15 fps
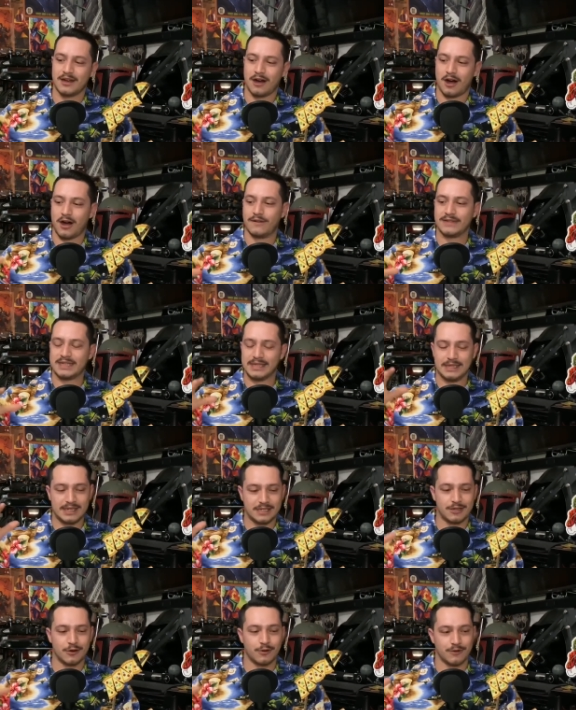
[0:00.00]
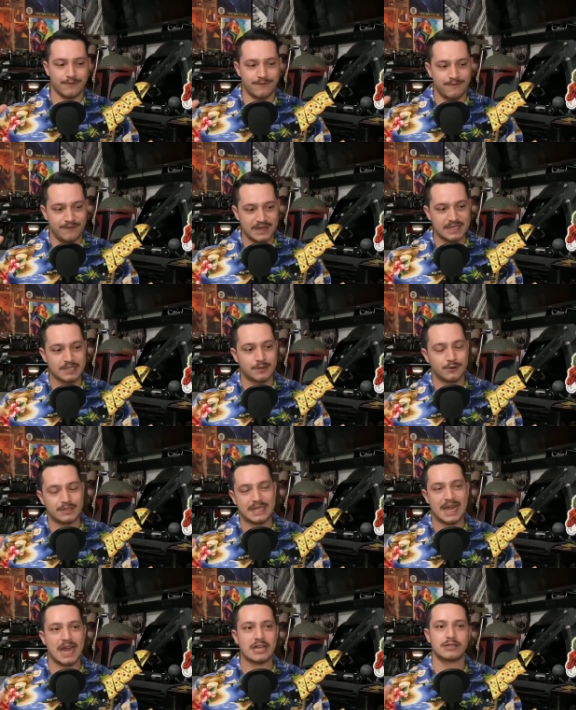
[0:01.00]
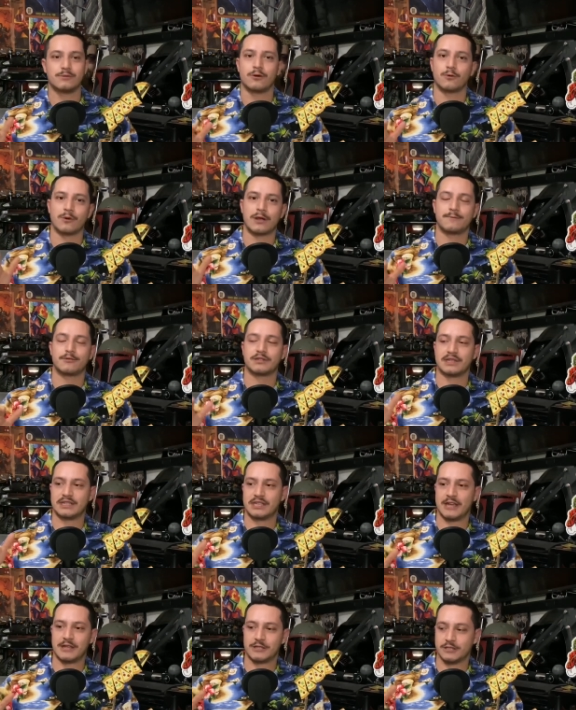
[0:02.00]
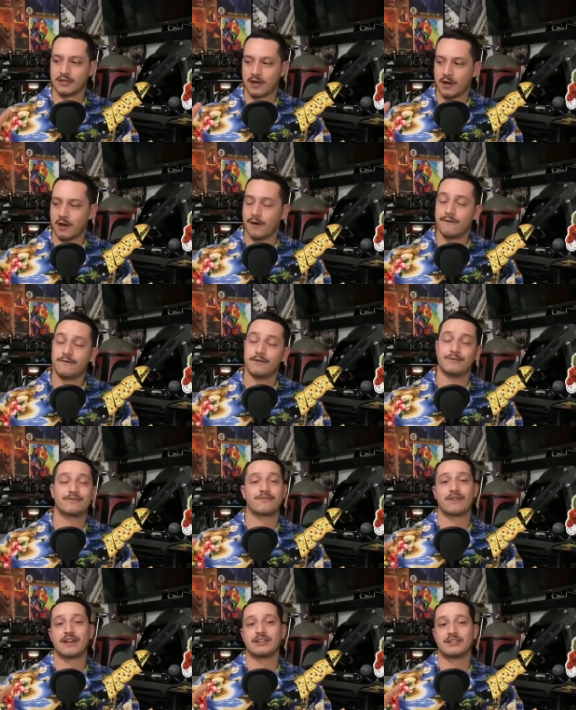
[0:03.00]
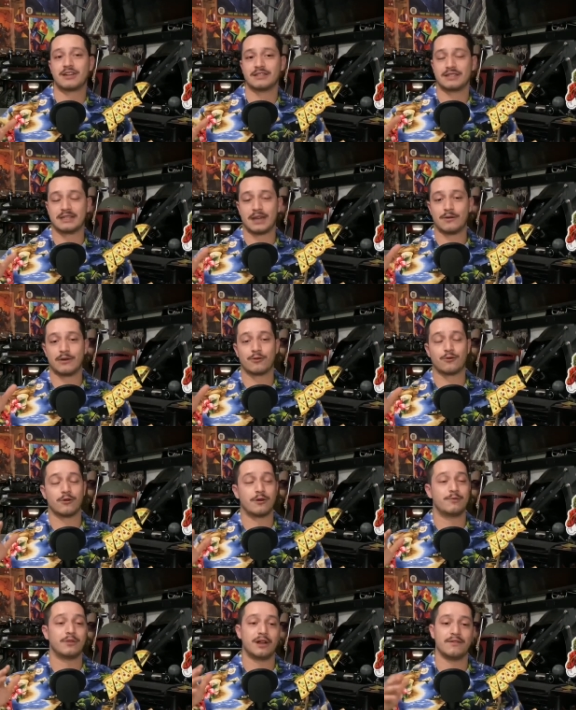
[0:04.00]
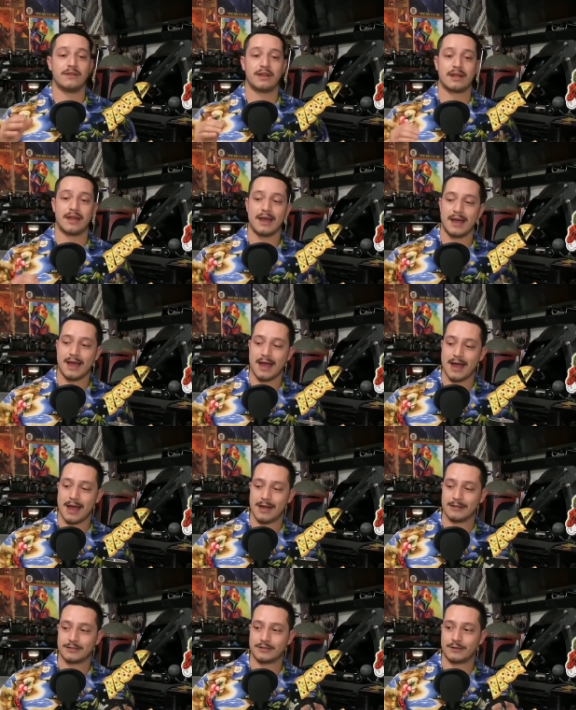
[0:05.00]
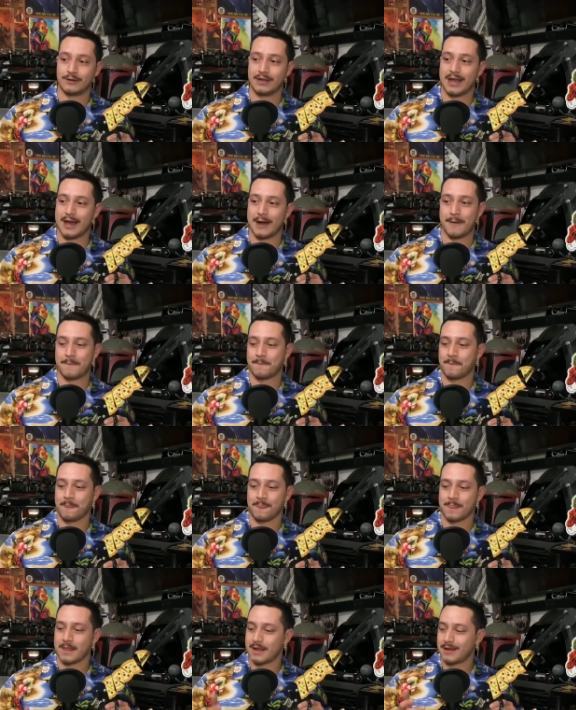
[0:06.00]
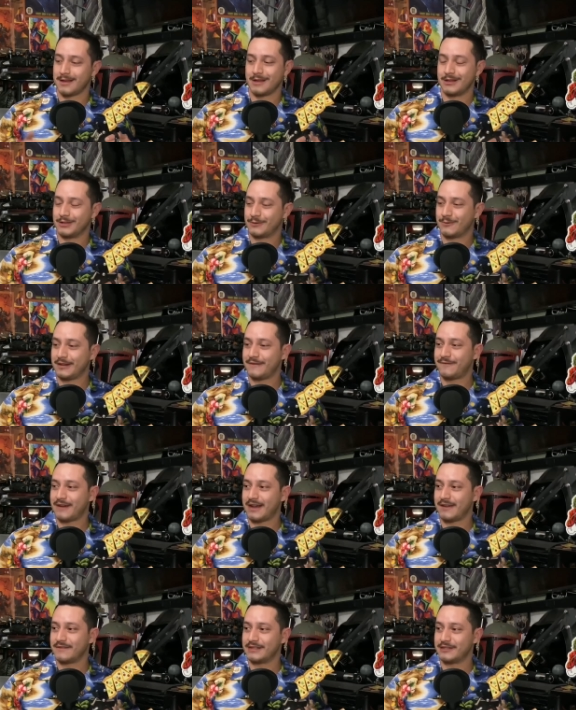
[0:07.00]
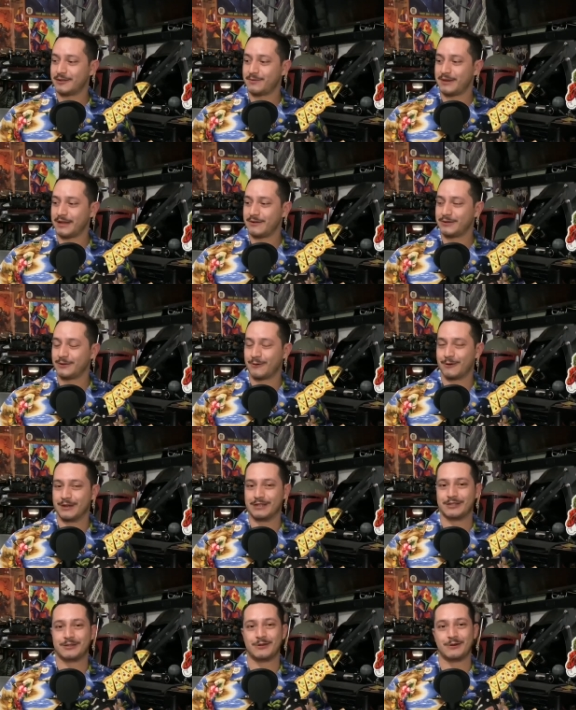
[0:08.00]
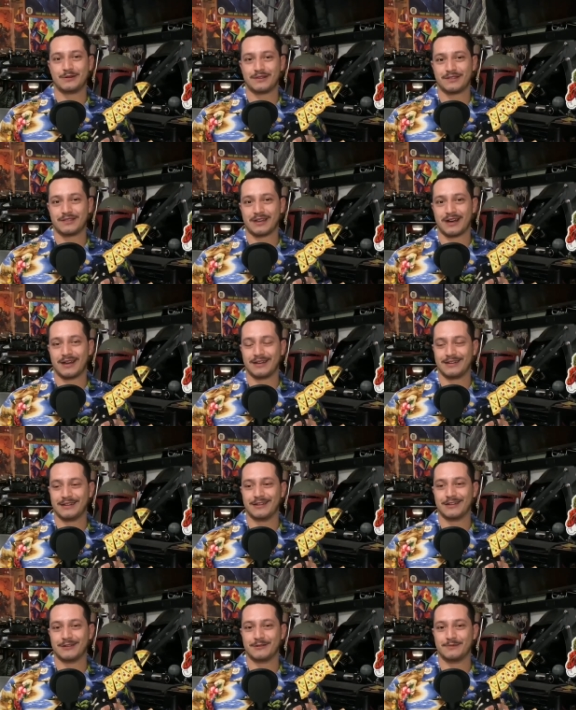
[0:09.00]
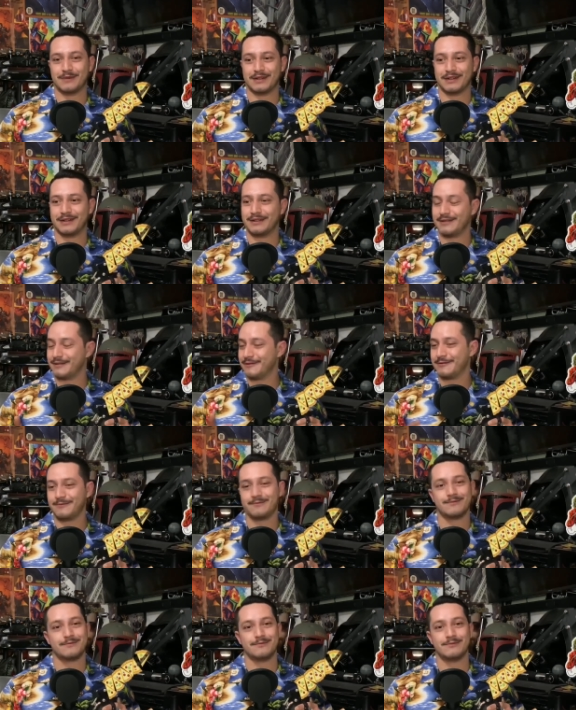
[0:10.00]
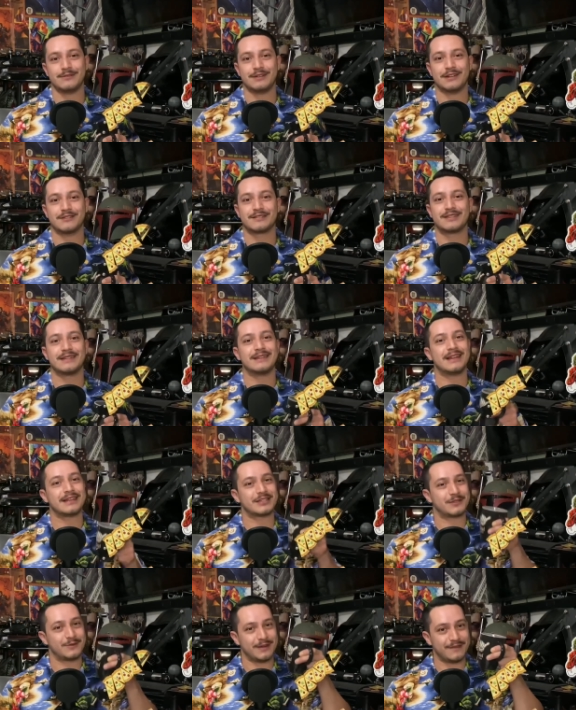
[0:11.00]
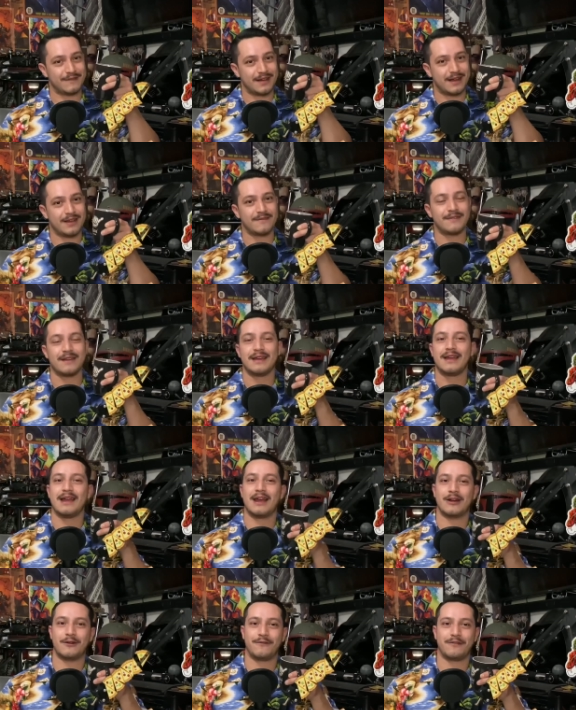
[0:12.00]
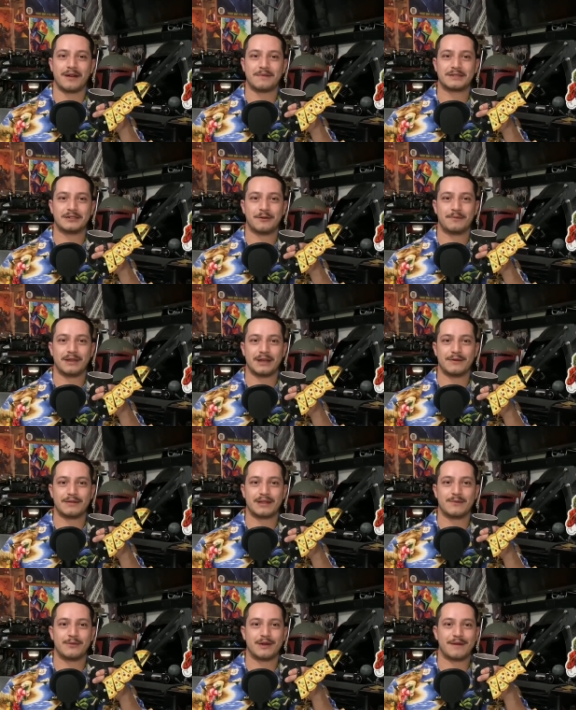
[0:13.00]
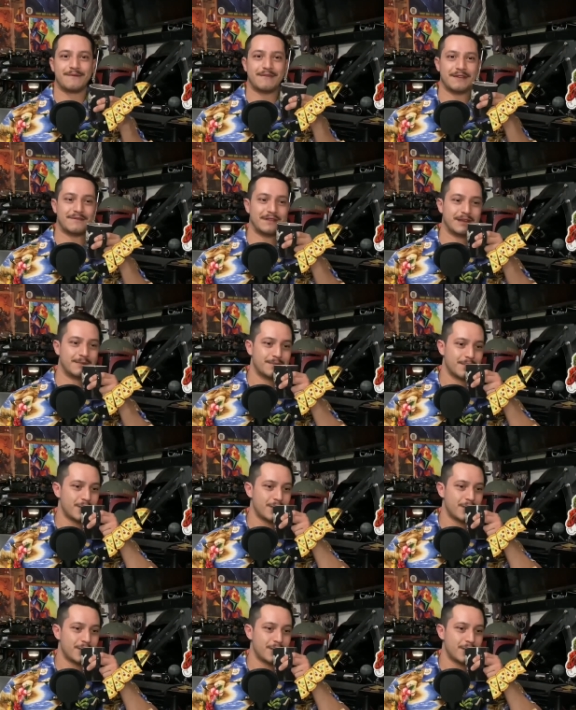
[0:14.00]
obviously, these are physical, tangible representations of those franchises that we grew up loving. And so, yeah, 25 and still playing with toys. Who would have thought, you know? But here's the next 25, and hopefully, I'm still playing with them when I'm 50.